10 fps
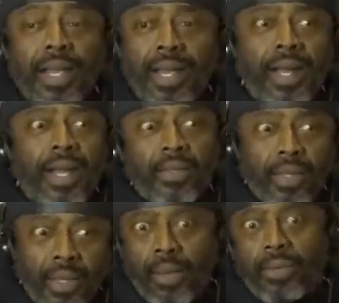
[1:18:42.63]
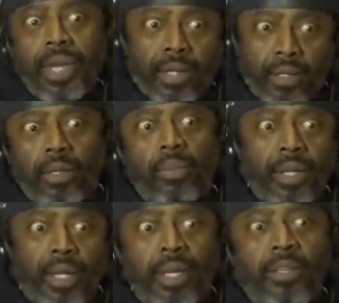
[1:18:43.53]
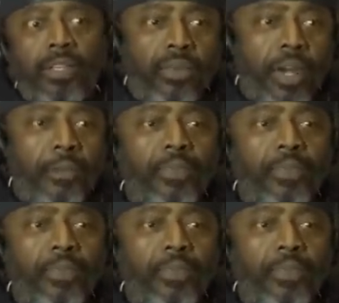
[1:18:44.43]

And I was like a little bit like this, right?